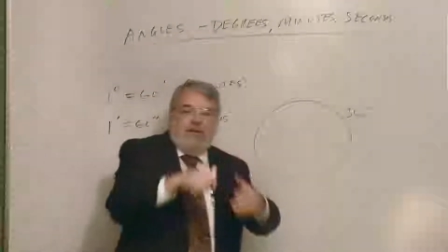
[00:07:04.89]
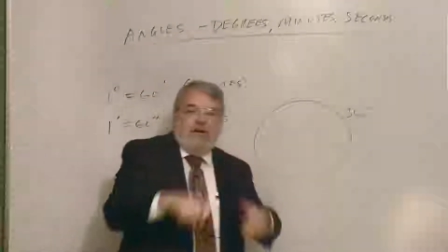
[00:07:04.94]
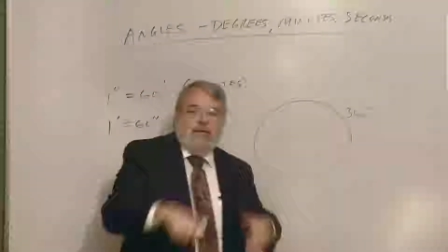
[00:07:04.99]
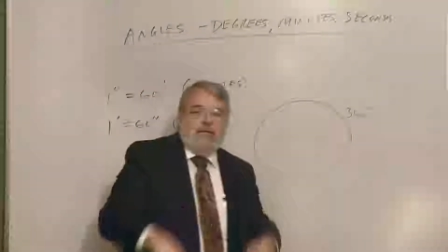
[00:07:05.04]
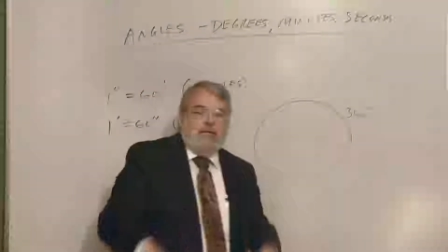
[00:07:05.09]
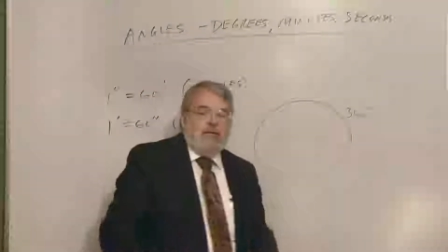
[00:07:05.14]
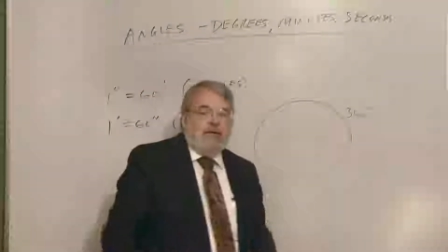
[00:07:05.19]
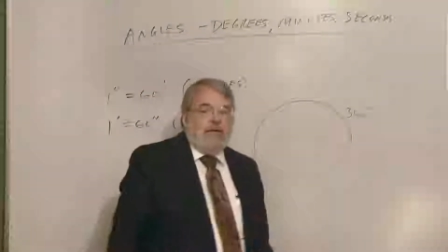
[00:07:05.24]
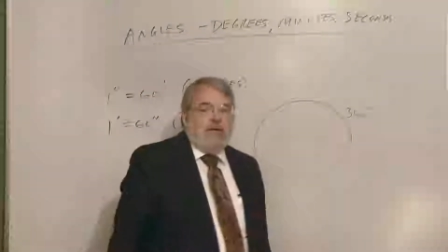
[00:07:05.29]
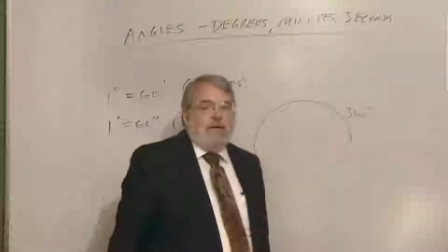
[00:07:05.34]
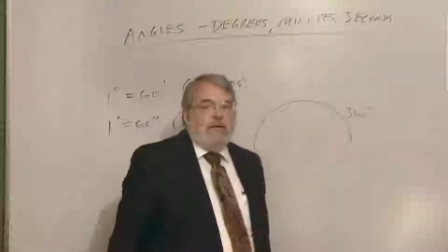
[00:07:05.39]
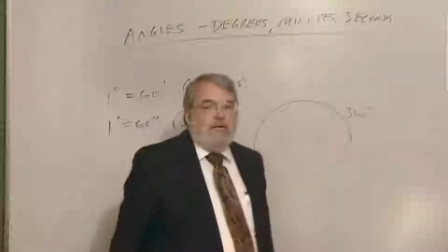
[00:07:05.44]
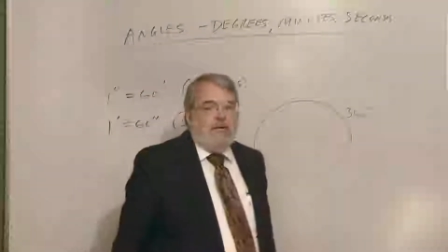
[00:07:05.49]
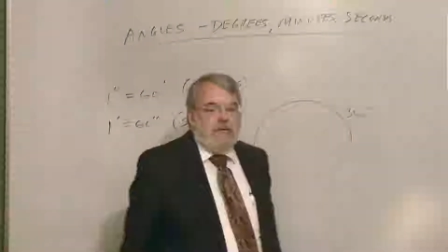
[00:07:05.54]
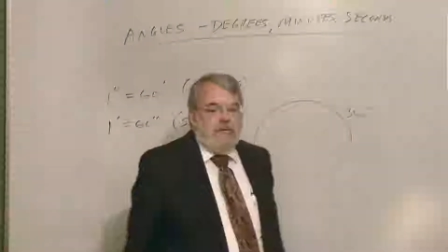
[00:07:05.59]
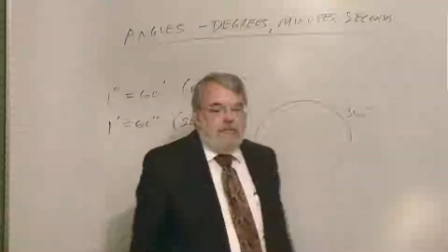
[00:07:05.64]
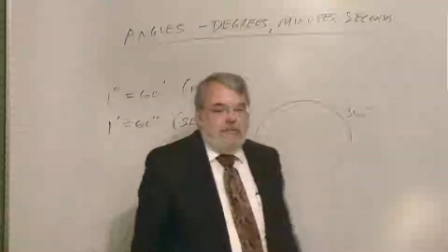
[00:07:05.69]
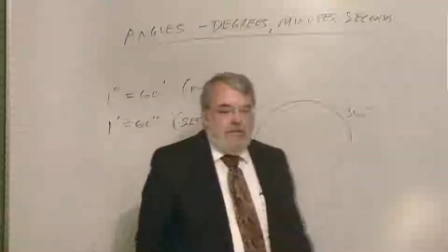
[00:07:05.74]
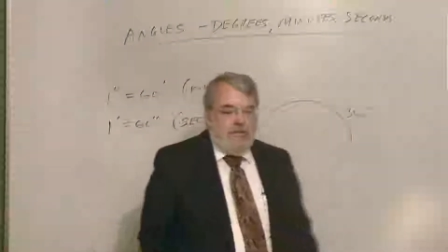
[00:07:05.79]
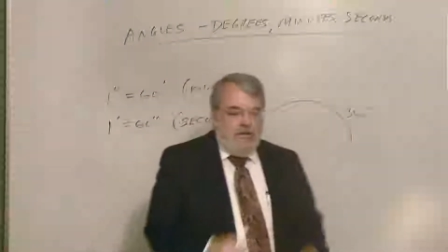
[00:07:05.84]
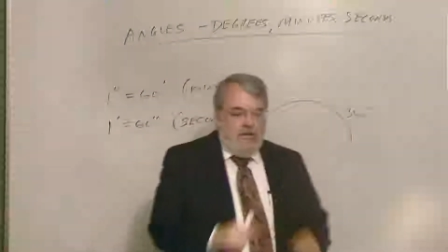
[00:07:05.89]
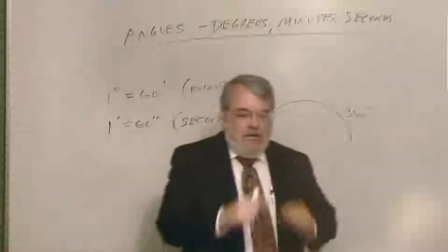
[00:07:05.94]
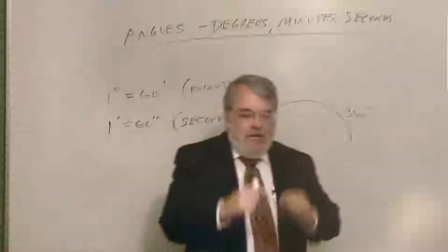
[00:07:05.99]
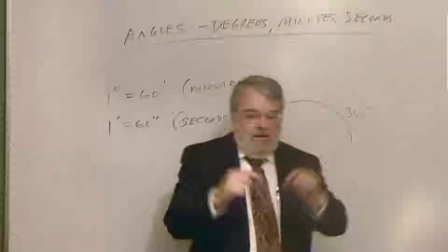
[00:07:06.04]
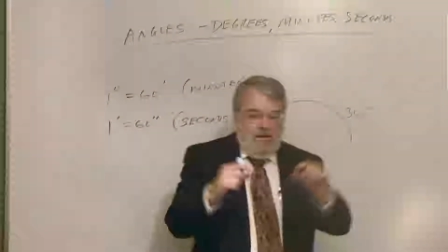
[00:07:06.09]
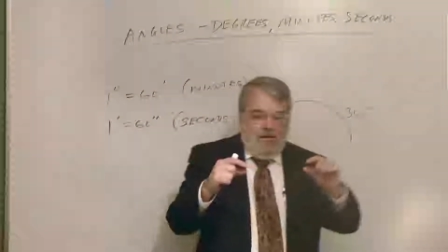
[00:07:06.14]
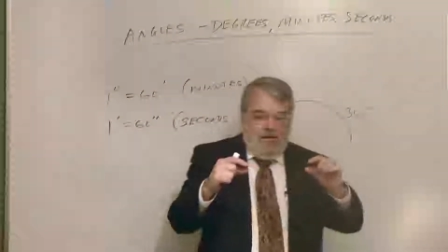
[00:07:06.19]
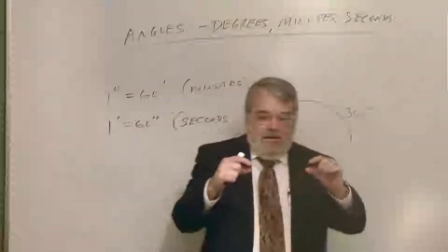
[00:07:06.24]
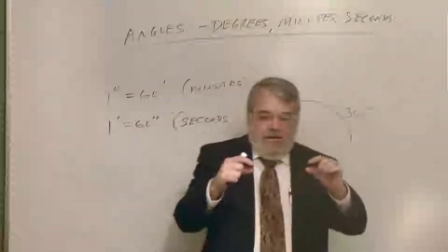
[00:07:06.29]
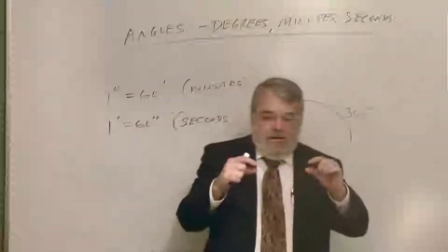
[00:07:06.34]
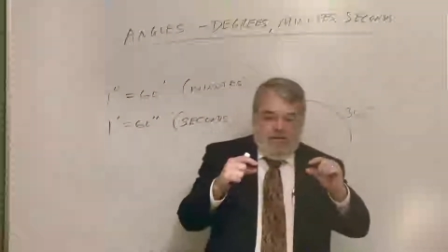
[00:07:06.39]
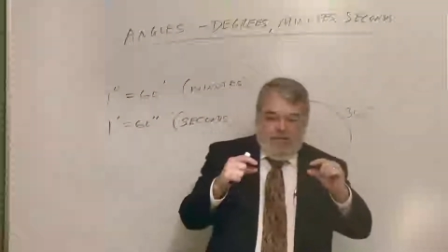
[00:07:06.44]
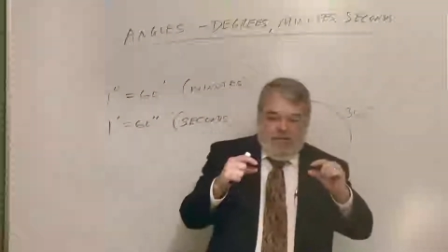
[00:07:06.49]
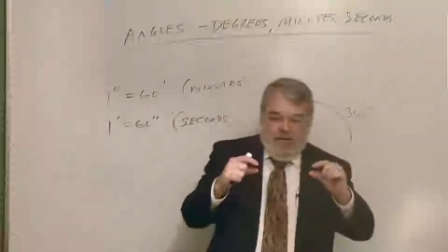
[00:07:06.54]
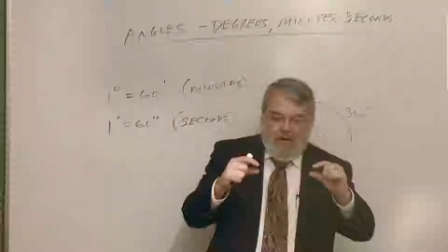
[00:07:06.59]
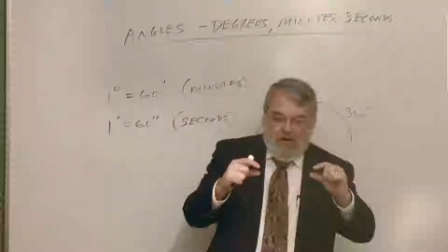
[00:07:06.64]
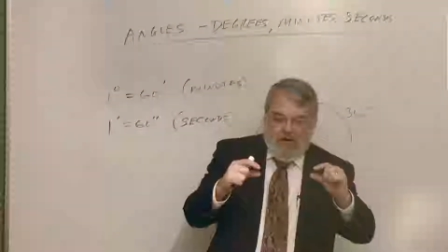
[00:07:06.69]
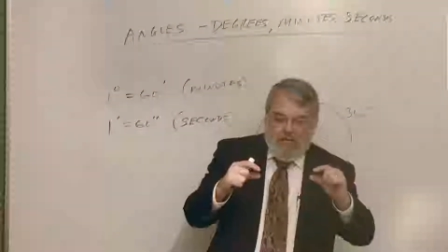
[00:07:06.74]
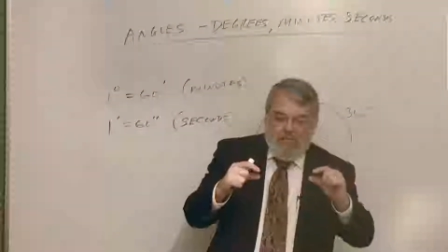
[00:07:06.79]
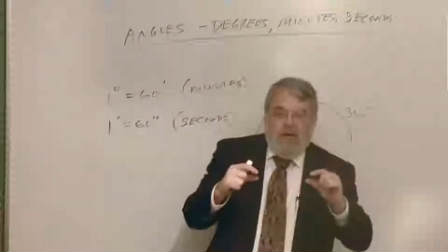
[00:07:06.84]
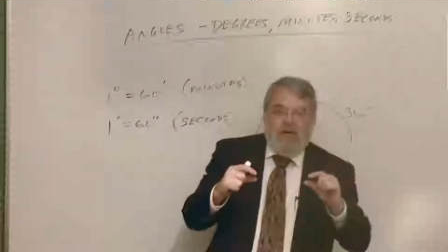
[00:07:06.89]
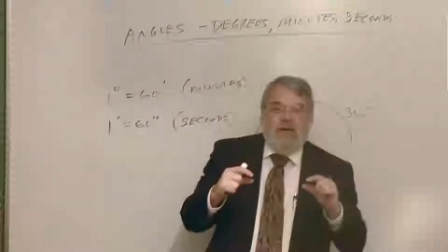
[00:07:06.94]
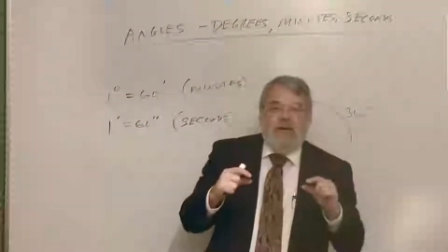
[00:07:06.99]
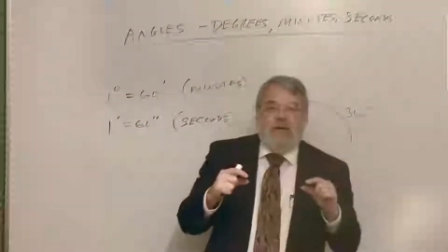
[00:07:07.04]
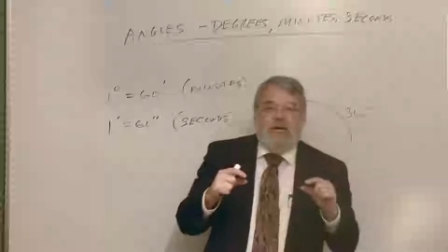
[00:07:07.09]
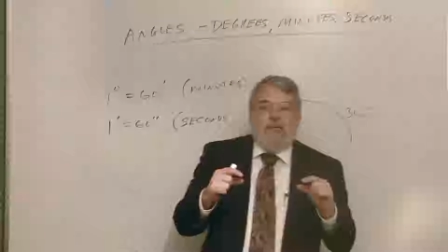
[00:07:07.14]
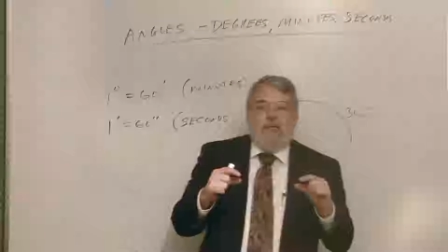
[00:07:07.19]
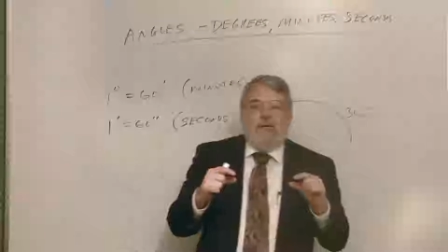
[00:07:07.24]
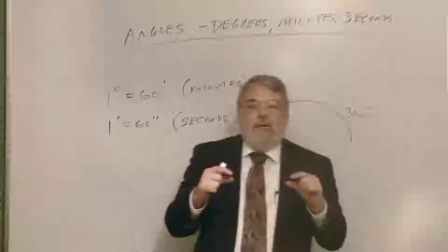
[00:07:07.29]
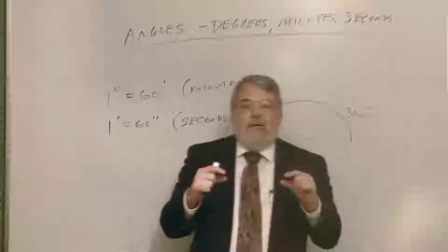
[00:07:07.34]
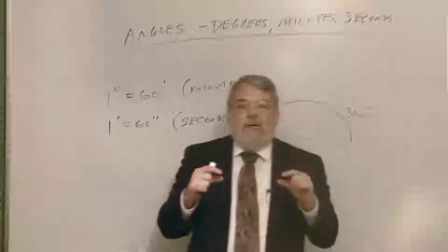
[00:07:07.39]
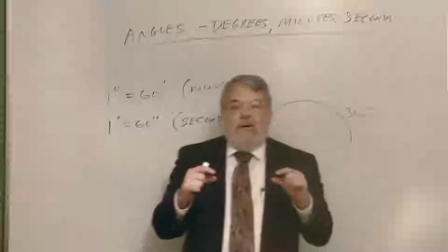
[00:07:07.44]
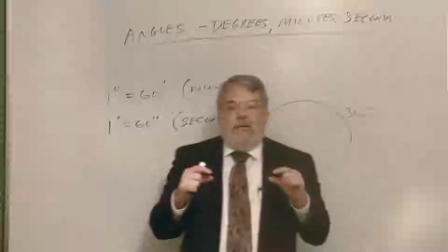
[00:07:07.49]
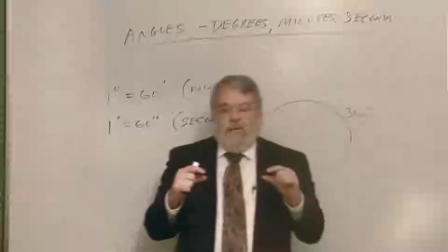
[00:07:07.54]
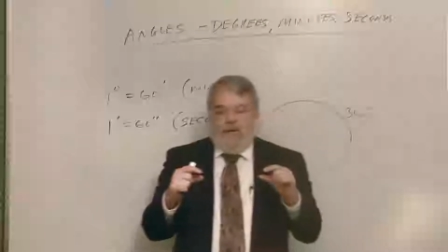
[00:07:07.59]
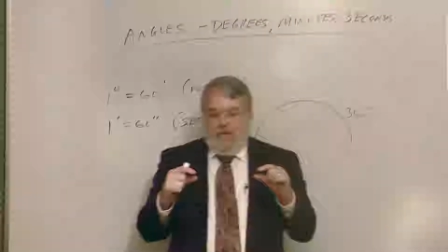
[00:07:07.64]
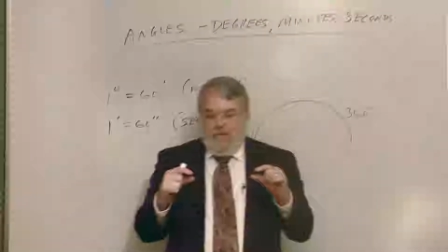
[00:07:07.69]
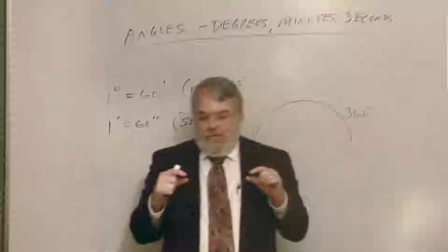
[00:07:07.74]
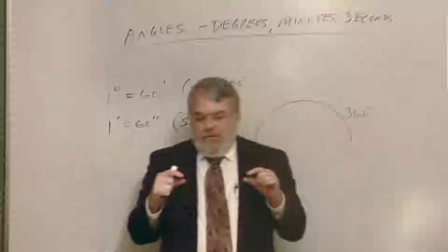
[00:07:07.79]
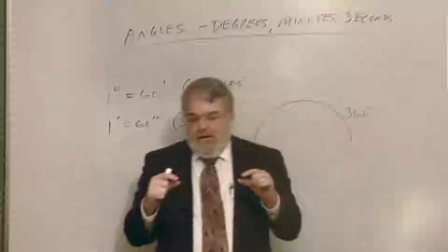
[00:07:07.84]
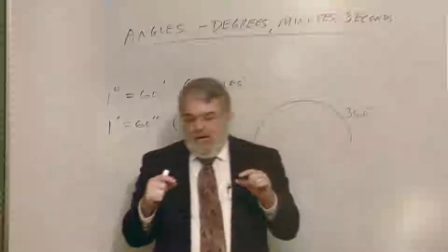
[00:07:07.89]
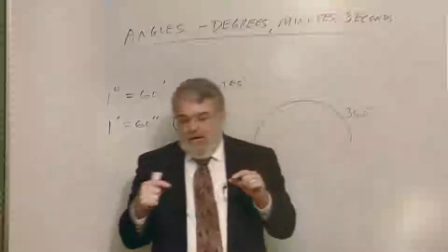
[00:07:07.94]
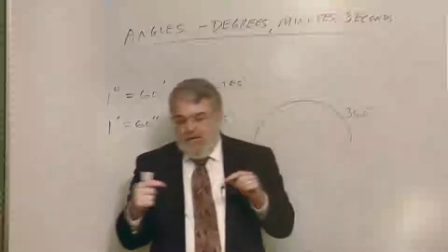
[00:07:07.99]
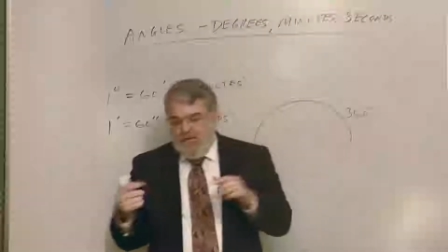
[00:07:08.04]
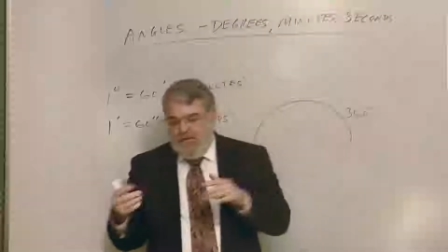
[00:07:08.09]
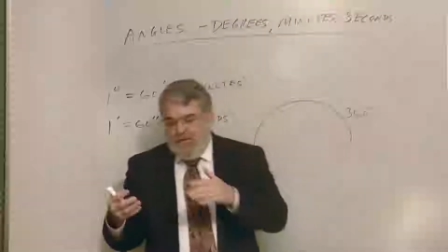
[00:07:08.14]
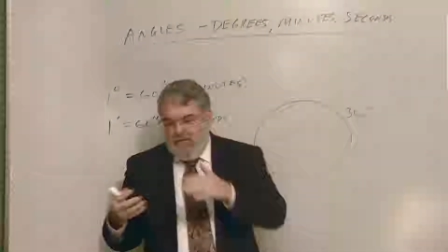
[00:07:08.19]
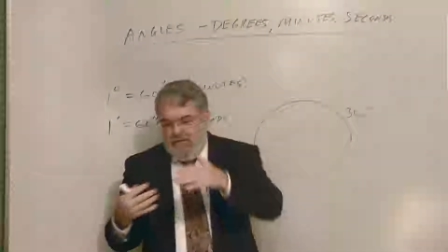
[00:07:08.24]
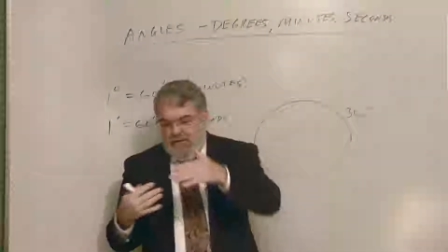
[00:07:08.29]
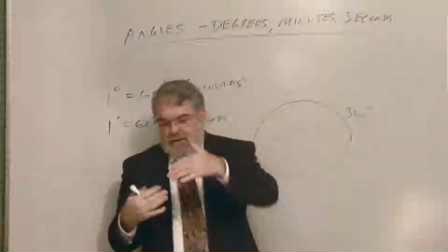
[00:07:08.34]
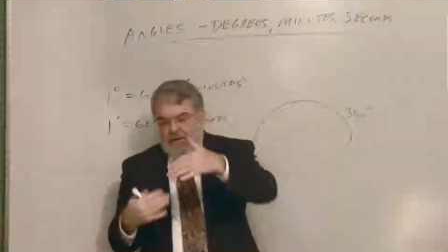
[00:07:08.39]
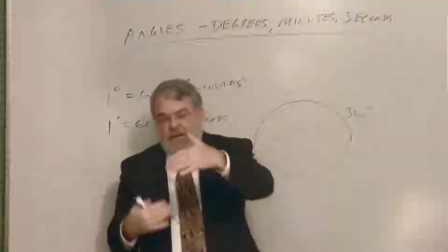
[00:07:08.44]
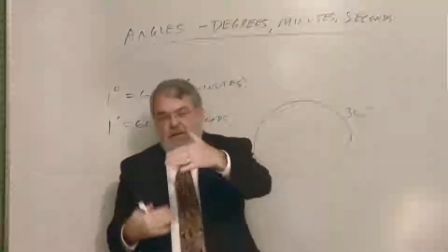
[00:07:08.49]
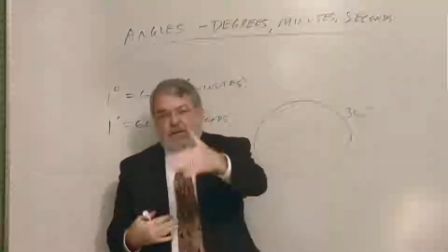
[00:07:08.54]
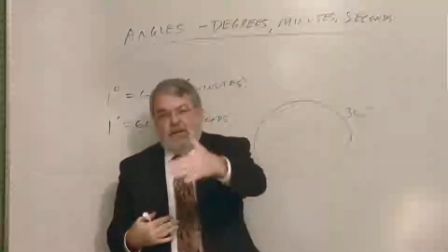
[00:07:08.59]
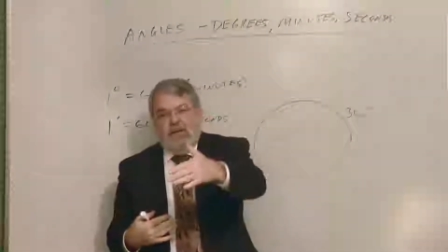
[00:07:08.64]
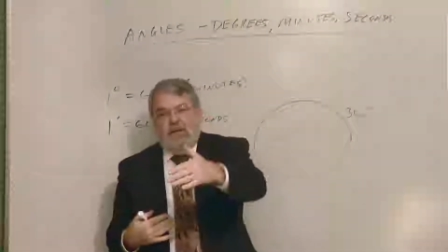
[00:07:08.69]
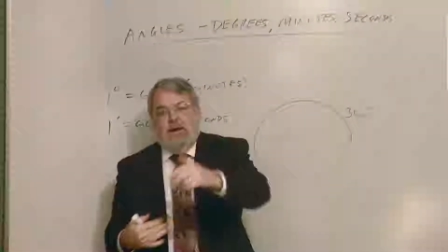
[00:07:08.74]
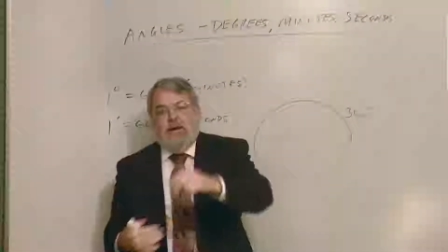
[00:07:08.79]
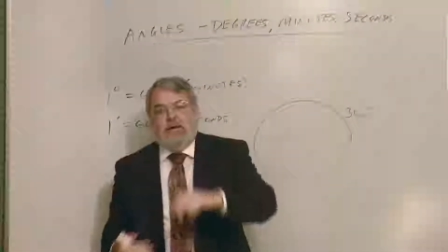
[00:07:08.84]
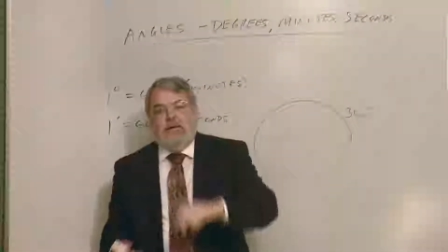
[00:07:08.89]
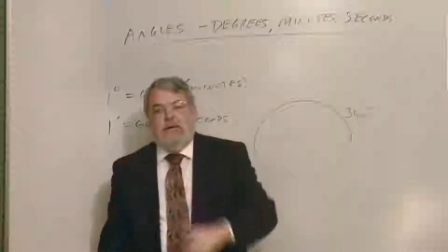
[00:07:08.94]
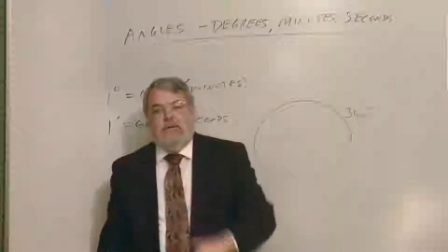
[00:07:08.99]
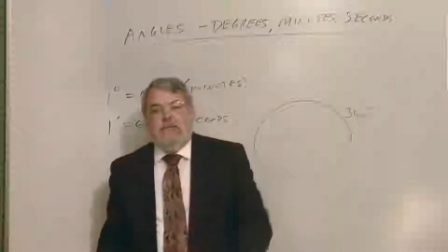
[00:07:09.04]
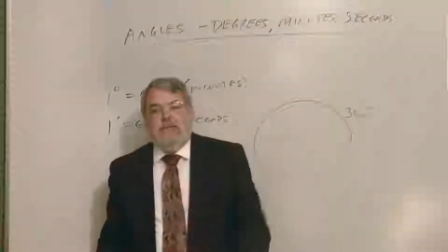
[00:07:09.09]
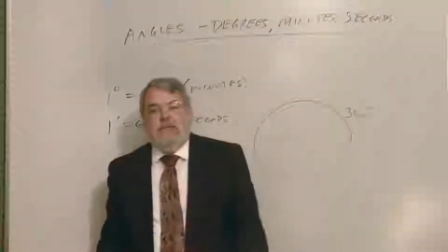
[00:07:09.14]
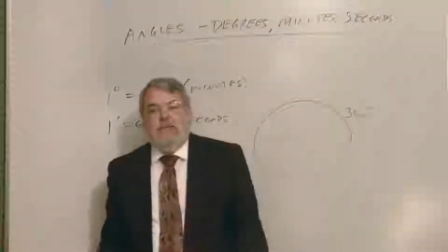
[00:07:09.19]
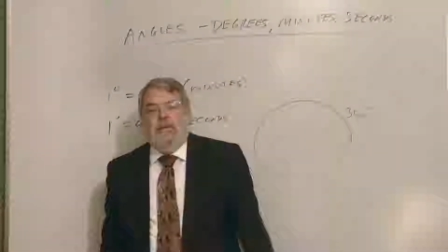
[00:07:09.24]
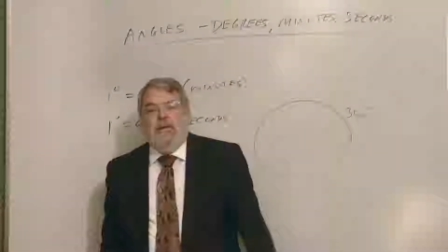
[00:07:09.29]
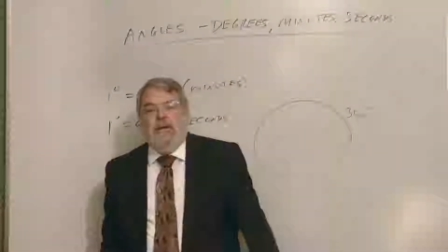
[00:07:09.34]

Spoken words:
off with a nickel, compared my number on my pen with the letter,